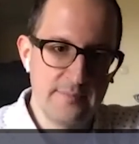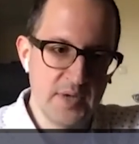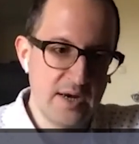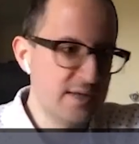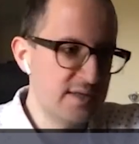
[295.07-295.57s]

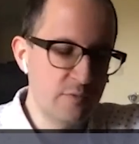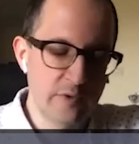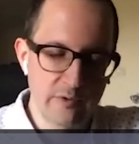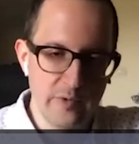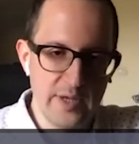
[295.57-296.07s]
and I still
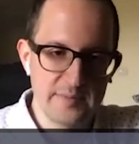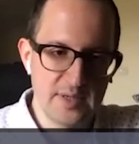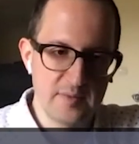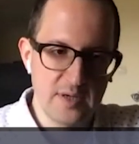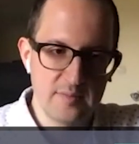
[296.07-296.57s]
work with them
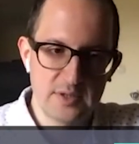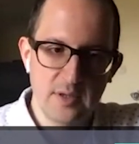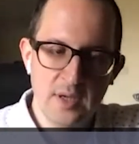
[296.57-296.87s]
sometimes.